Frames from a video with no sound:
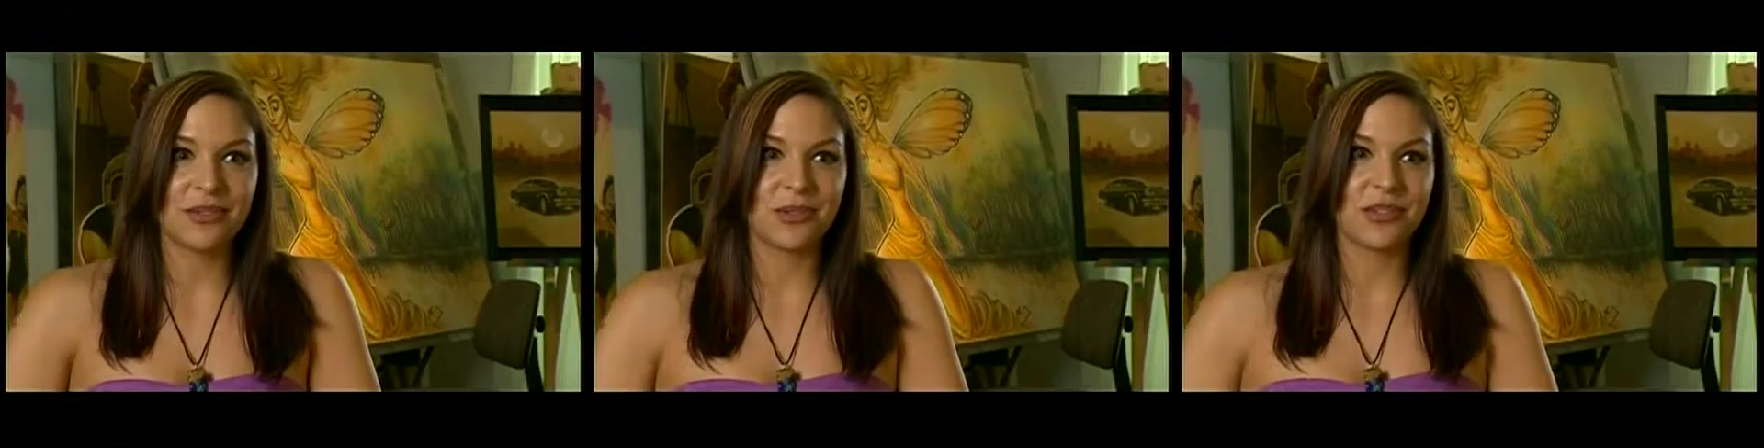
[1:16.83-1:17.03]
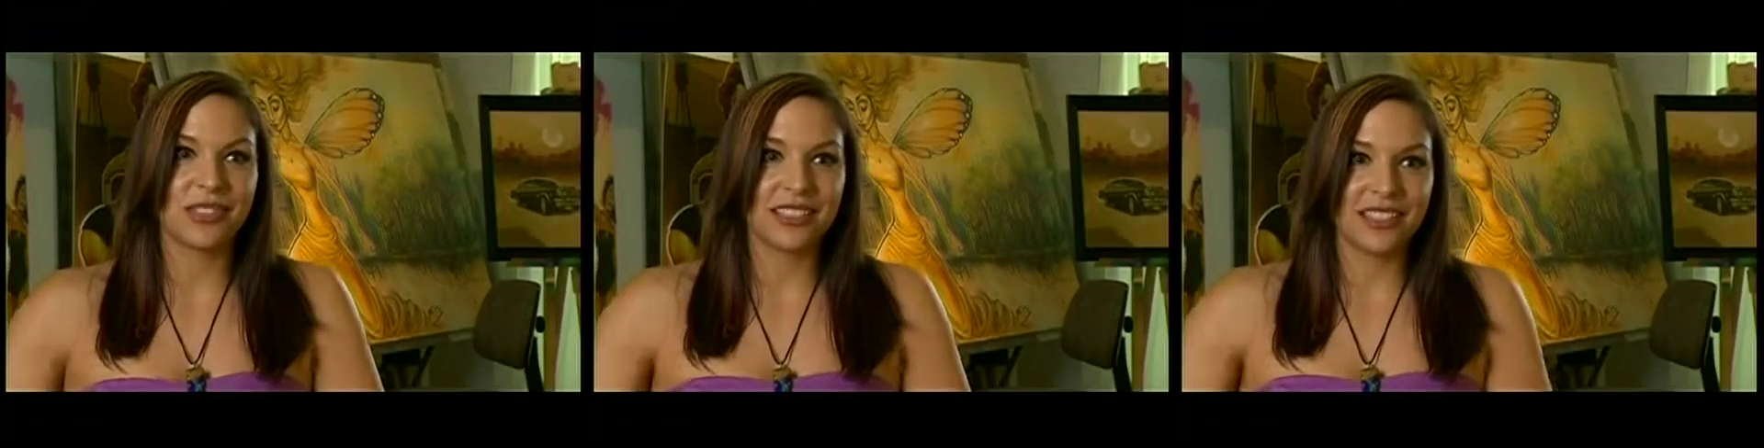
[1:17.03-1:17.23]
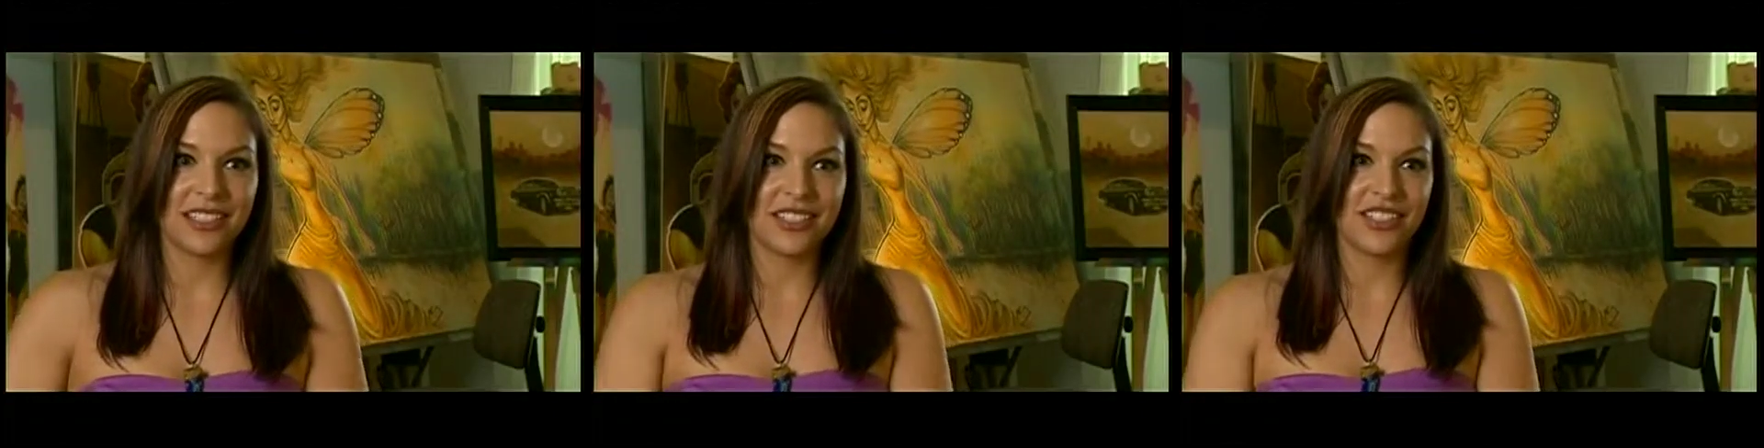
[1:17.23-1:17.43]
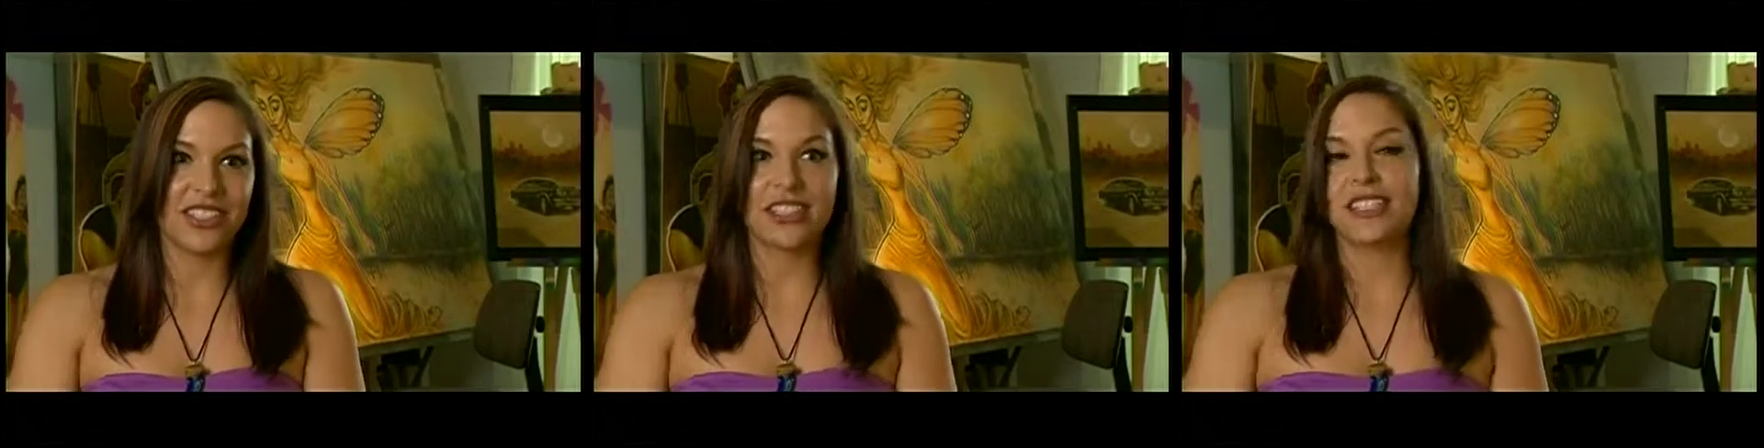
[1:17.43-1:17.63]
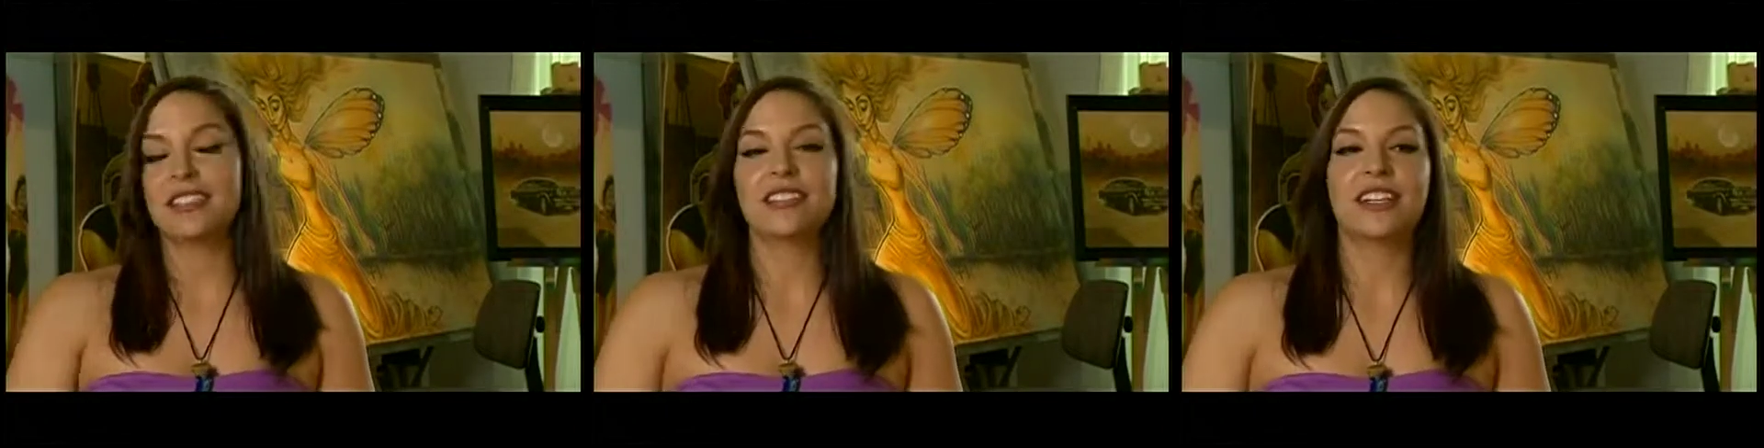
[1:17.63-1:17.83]
to school
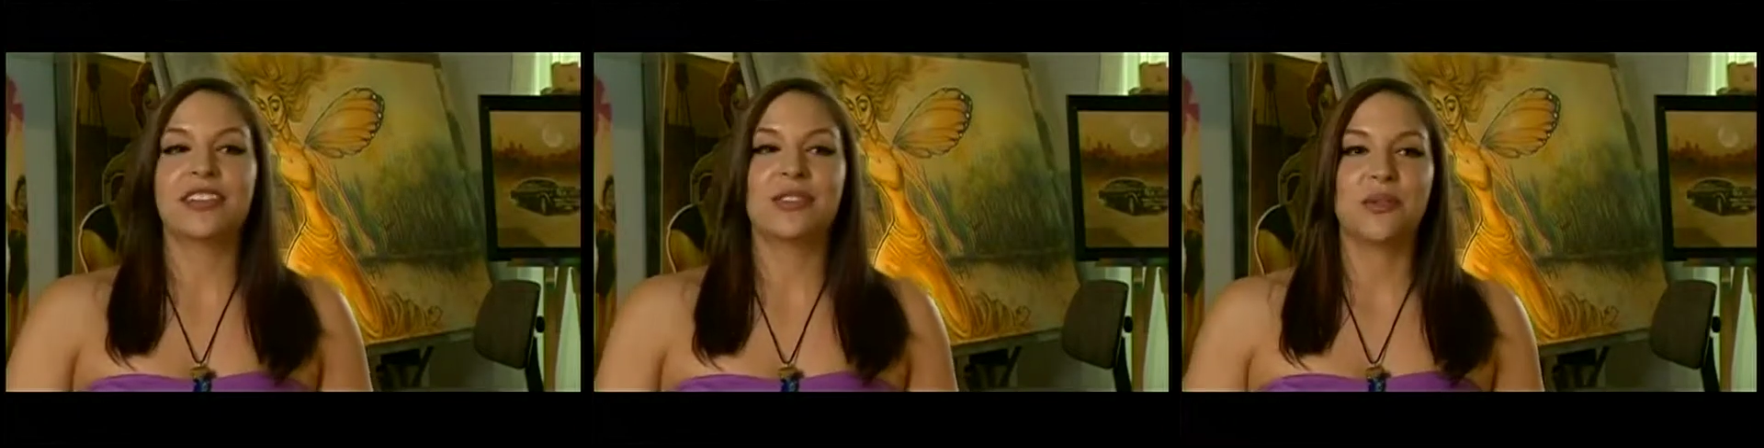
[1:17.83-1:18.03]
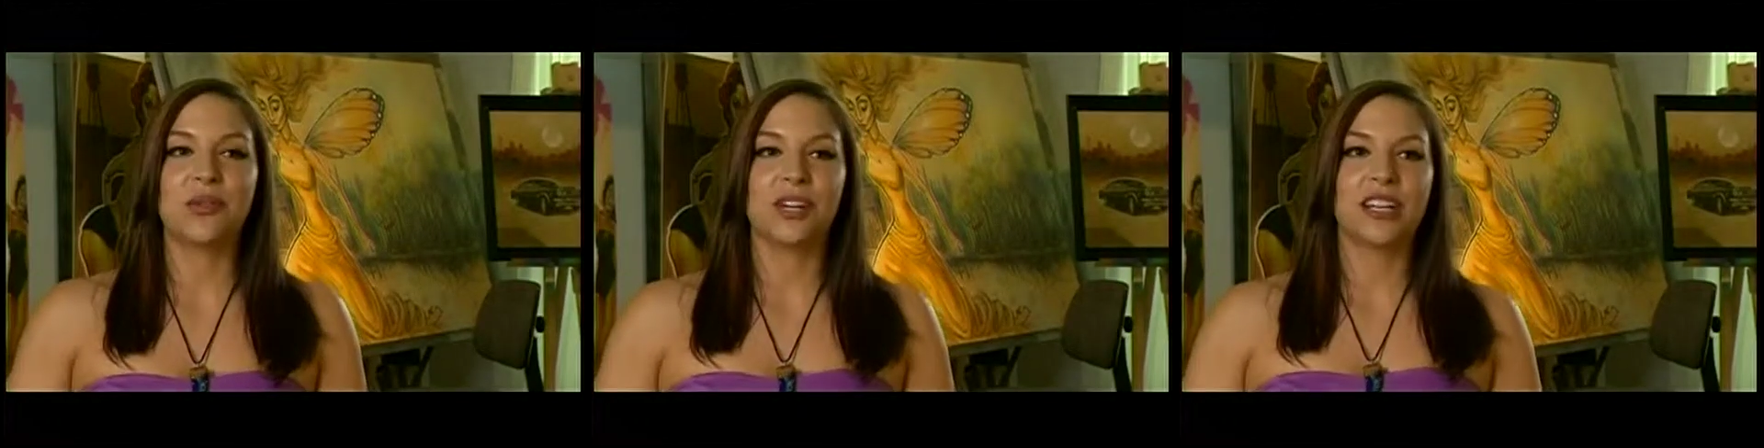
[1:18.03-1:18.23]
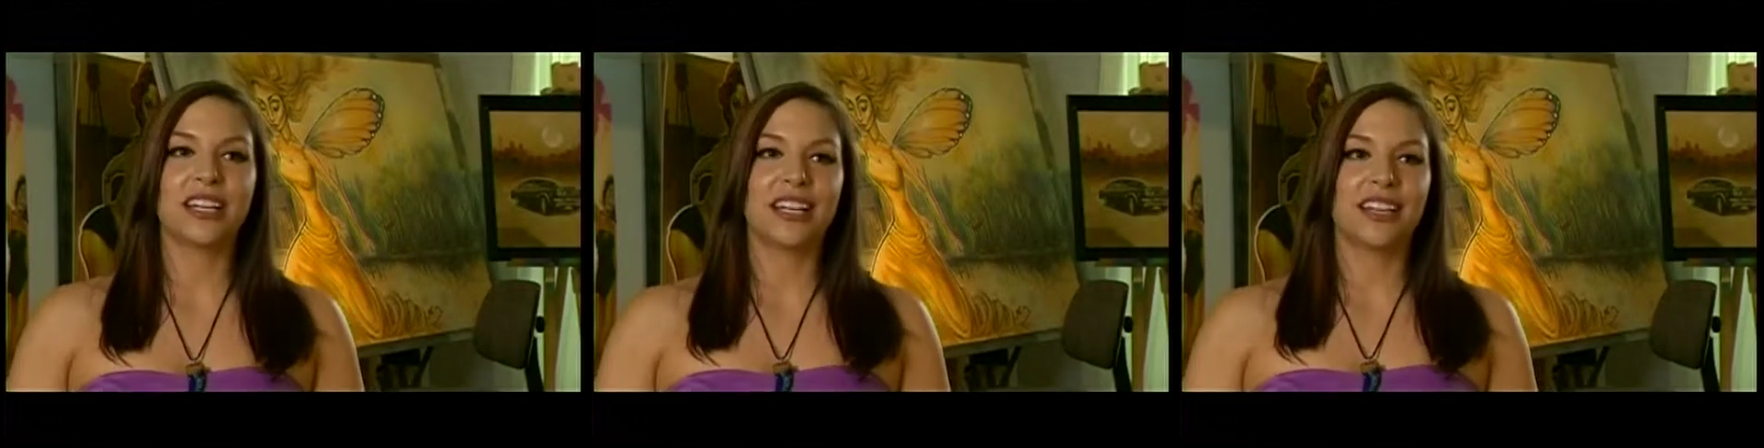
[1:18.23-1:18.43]
and just continue